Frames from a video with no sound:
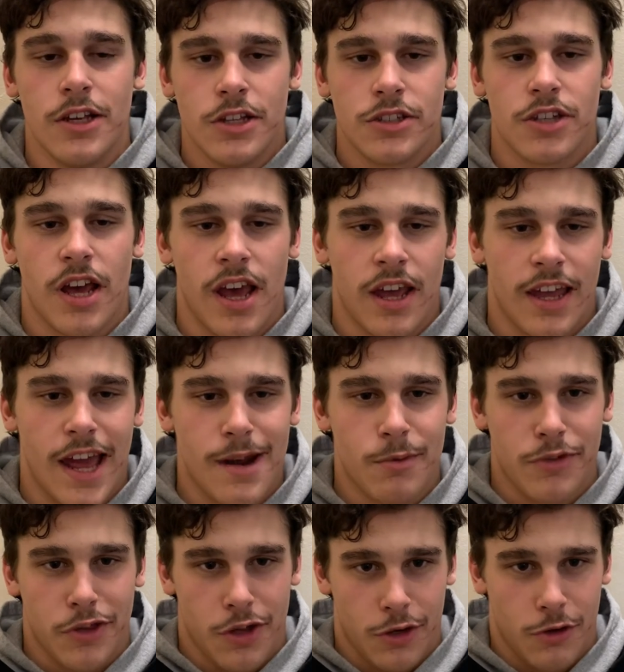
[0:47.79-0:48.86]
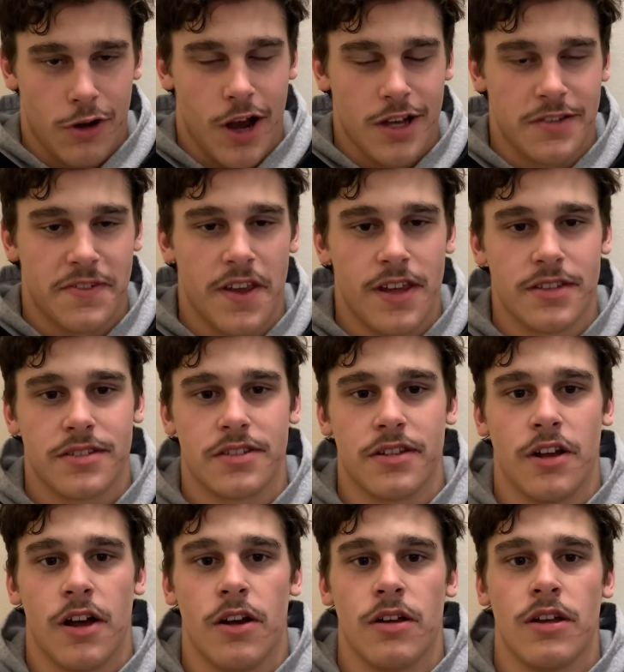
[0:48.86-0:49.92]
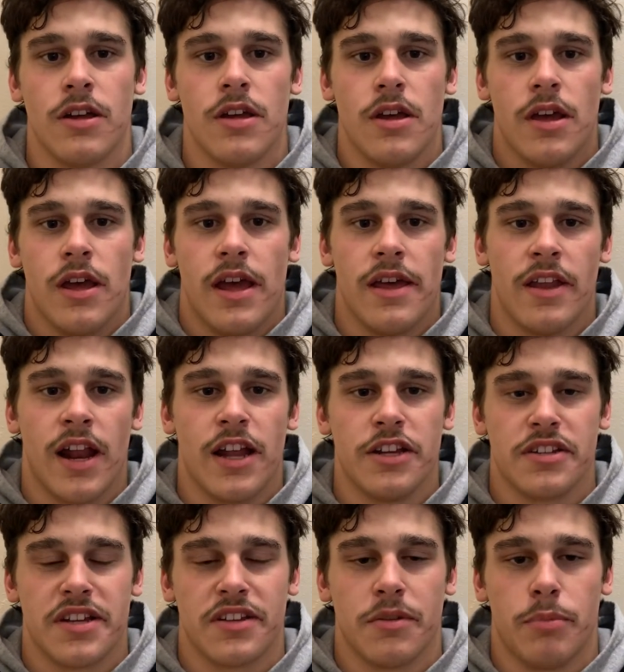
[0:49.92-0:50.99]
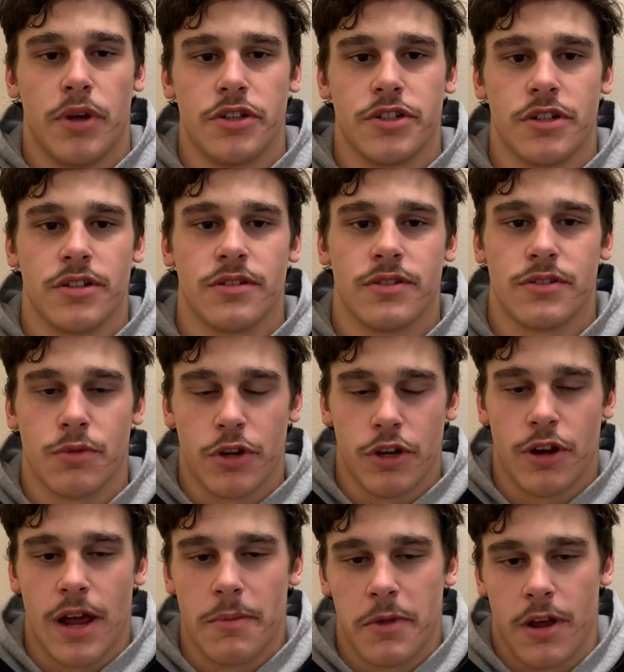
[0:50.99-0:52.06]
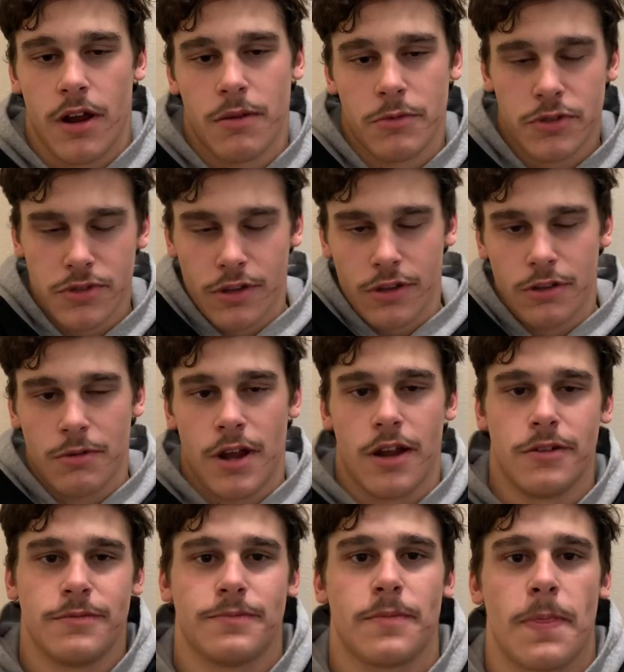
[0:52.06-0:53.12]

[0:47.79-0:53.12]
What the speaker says: So I got him with a good cross face, you know, and I just hit the butcher where you got the arm, he's circling around.